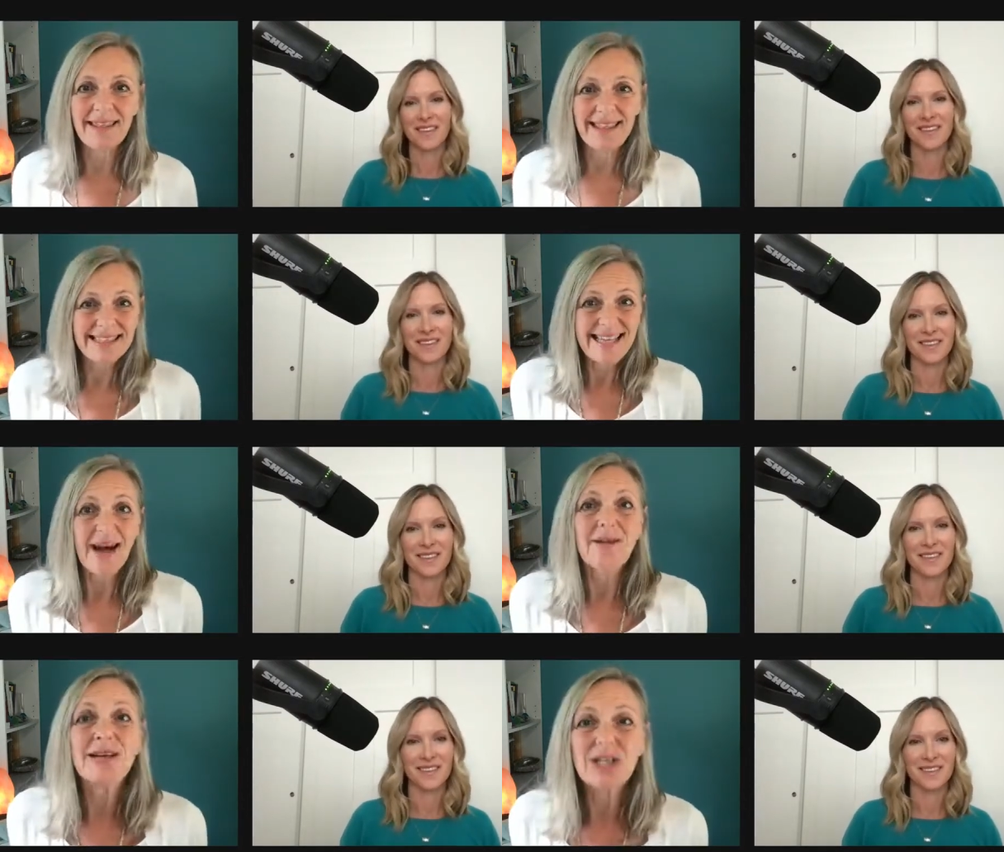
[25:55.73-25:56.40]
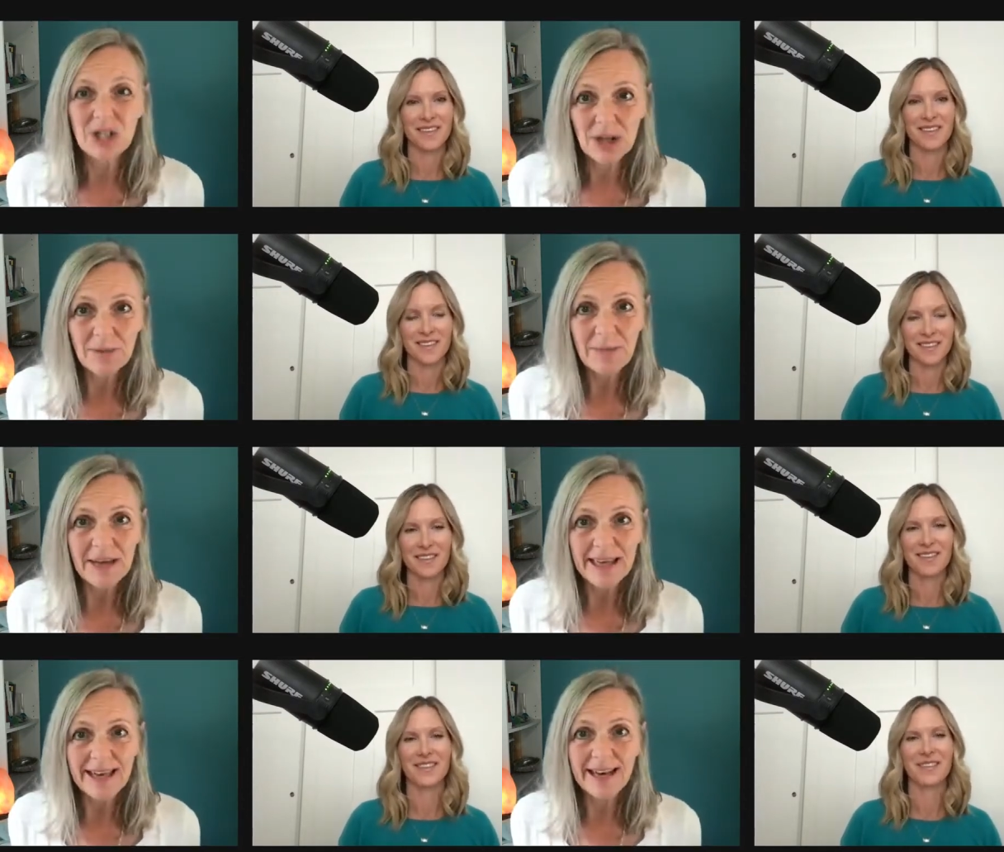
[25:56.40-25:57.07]
Speaker 1: that's how it should
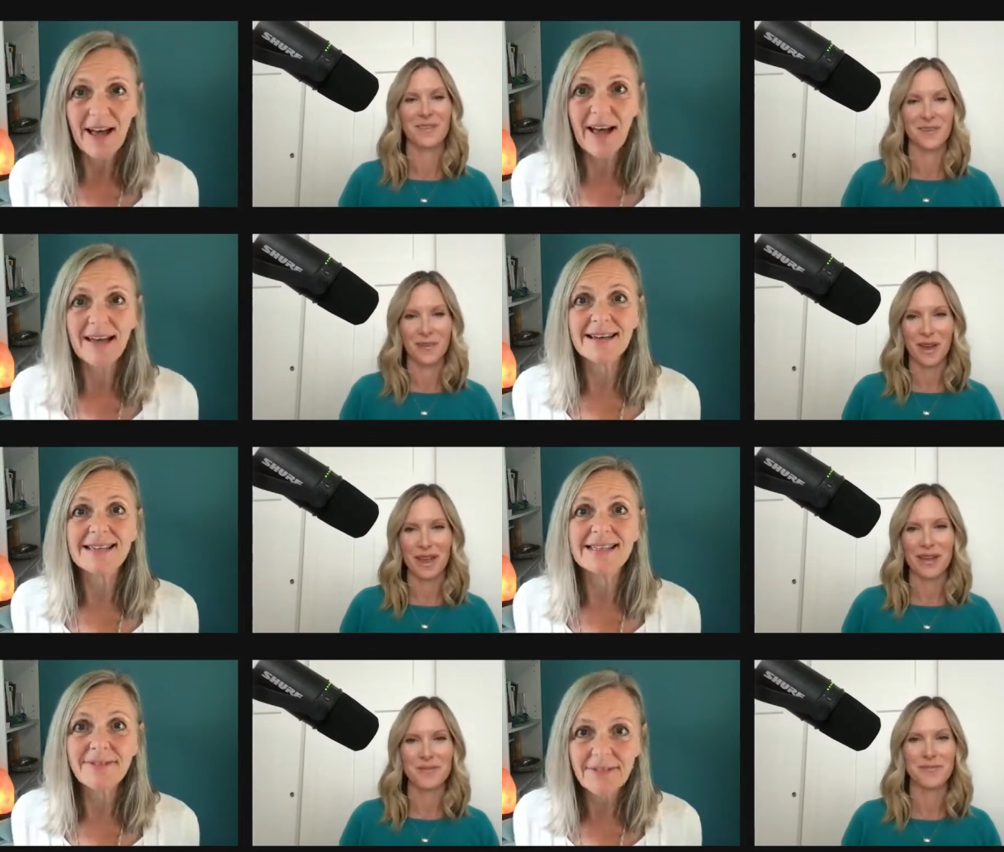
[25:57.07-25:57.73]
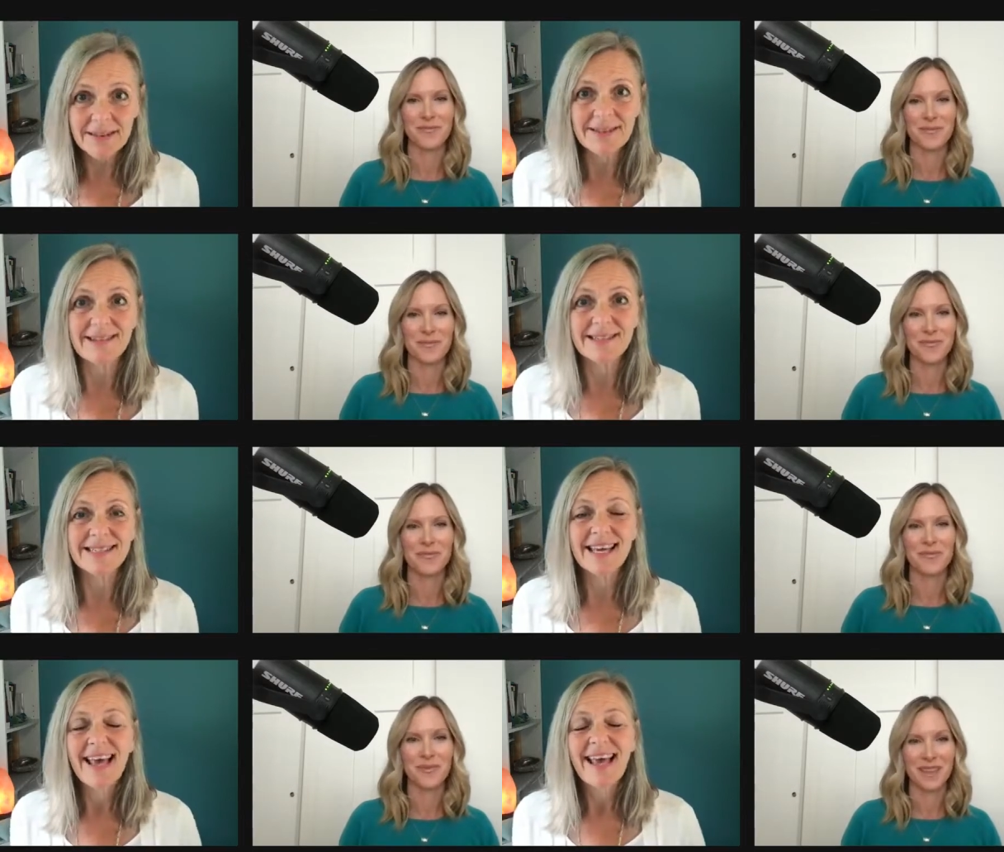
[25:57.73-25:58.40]
be not right.
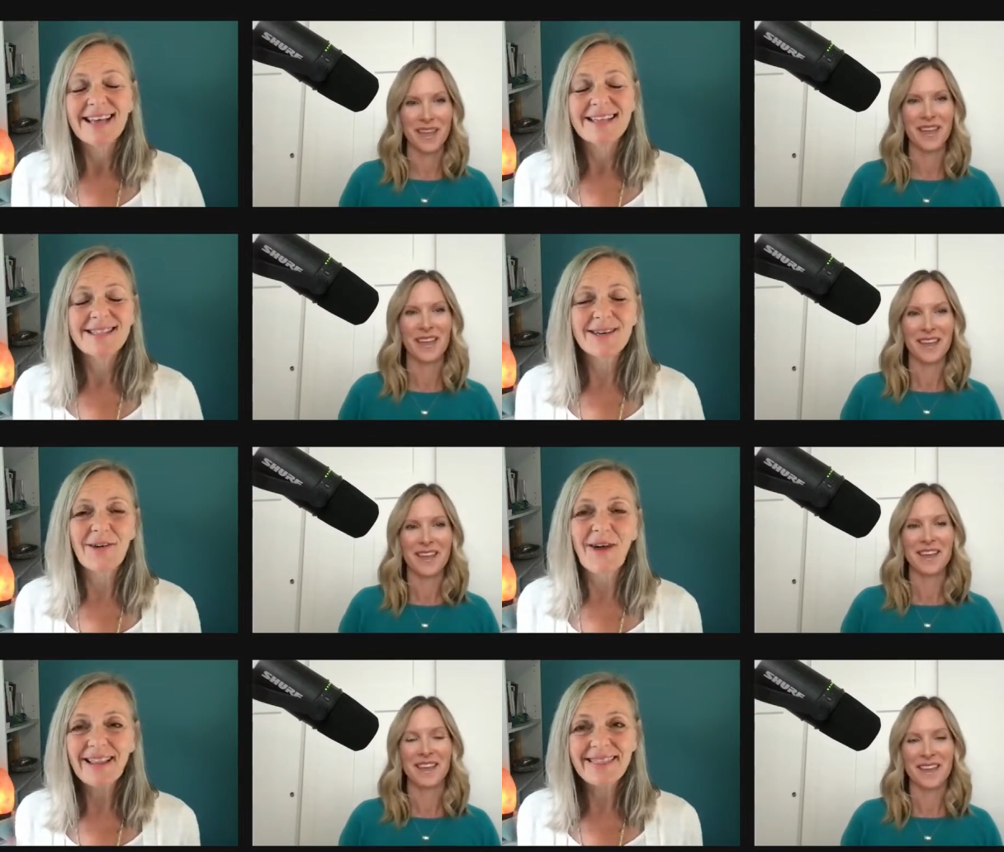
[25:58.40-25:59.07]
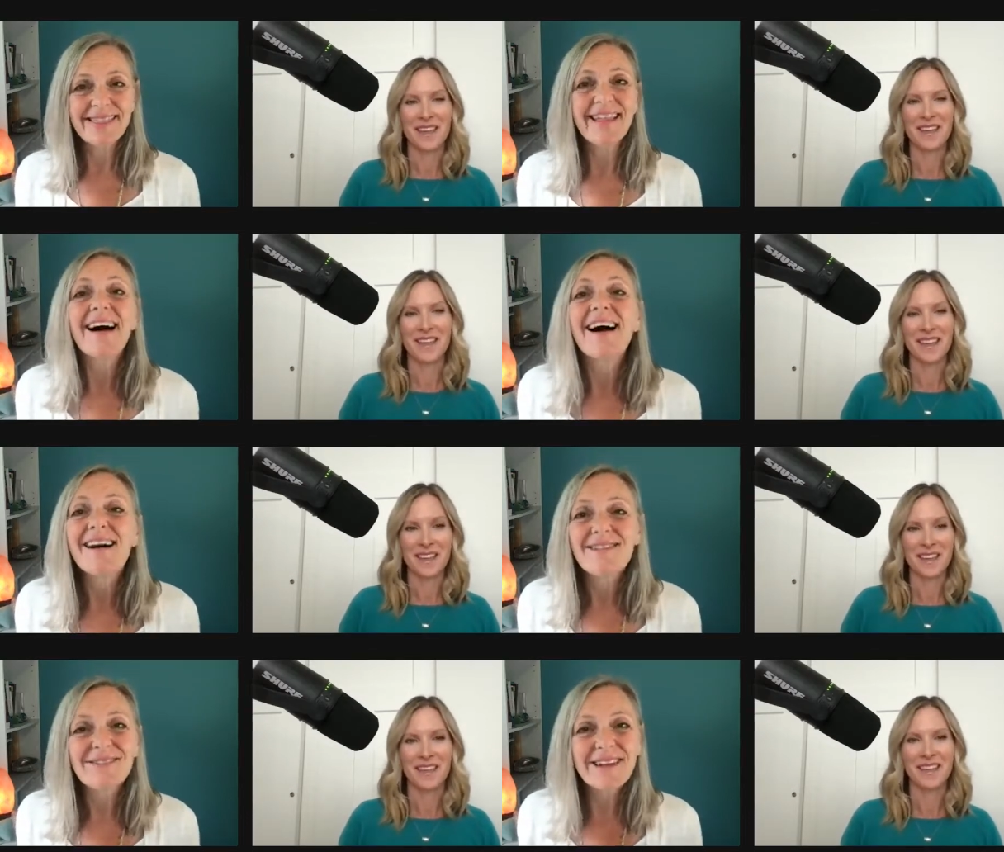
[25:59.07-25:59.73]
difficult so i
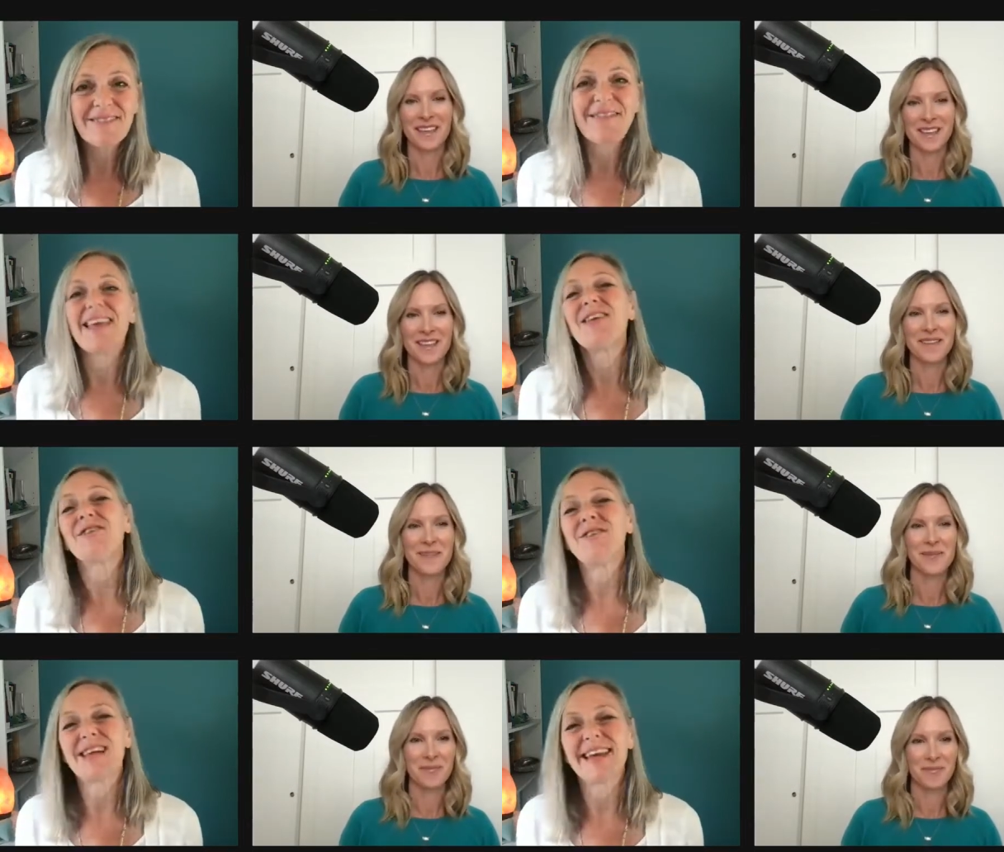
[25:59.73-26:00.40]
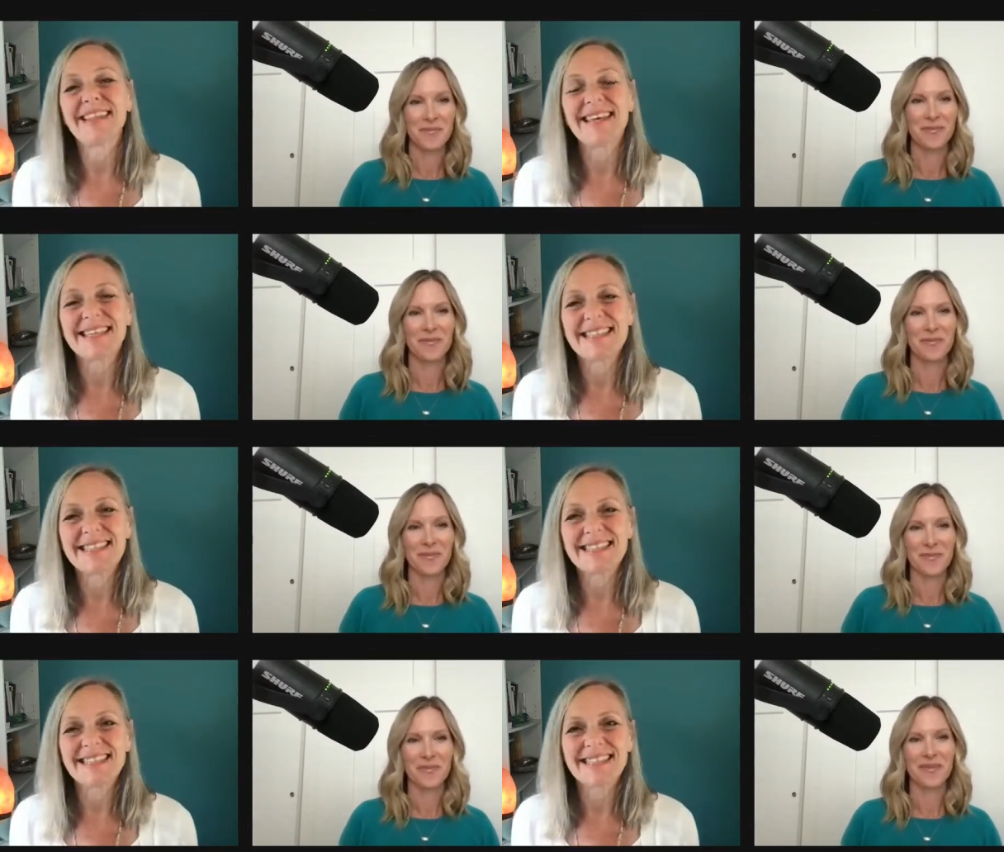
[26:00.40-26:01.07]
love love that you've done
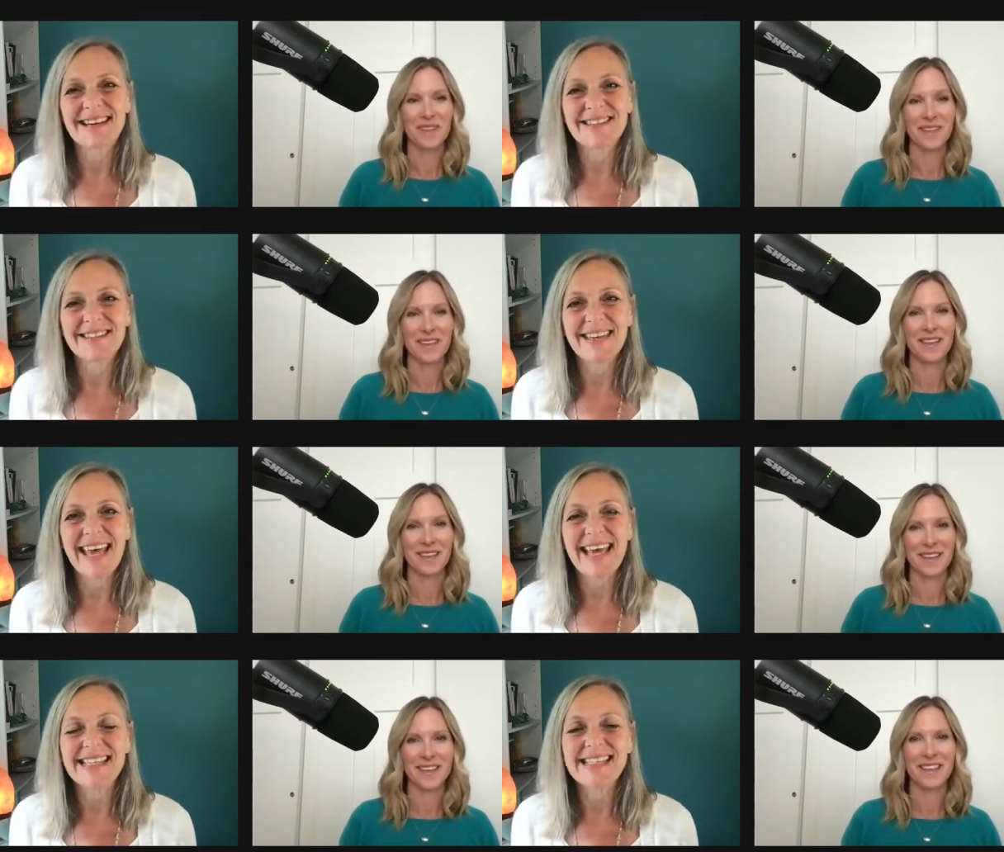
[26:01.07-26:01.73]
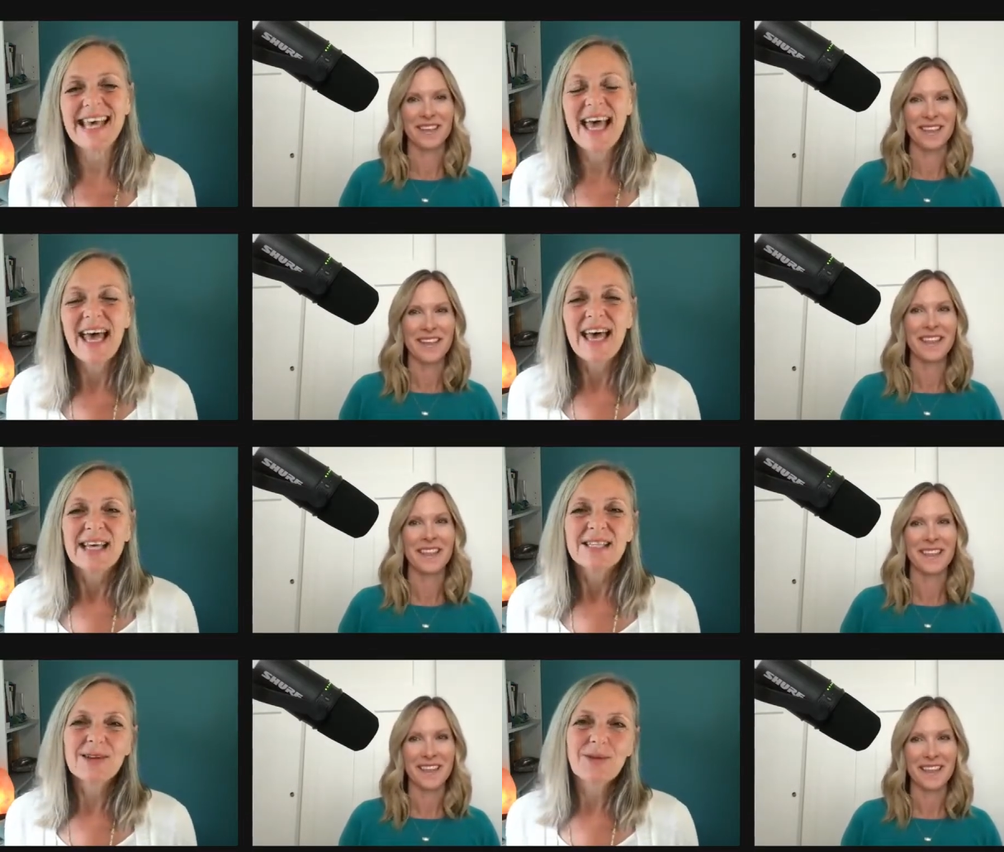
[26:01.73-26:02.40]
this dr cates
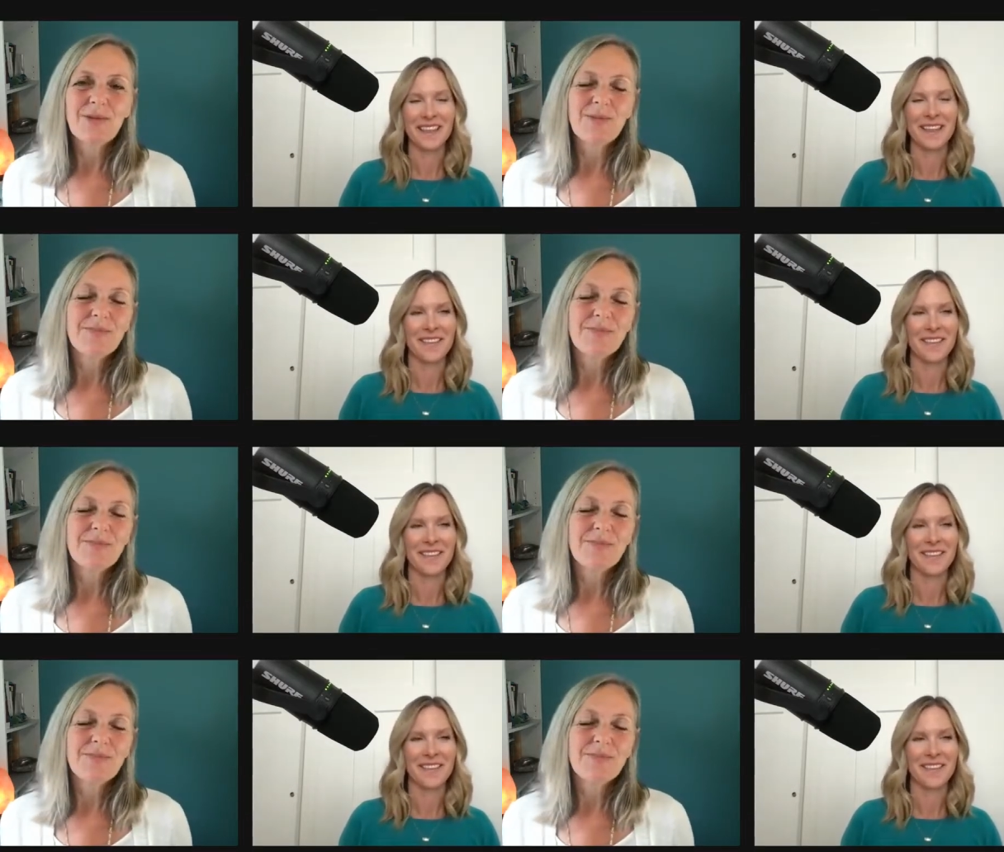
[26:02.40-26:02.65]
so